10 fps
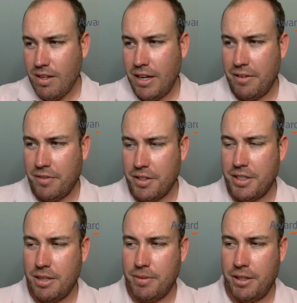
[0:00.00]
Hey,
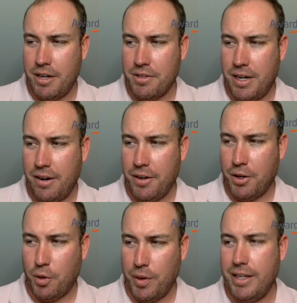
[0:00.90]
first up, international carrier,
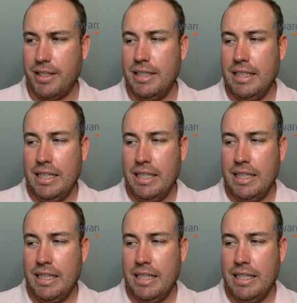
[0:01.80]
Korean.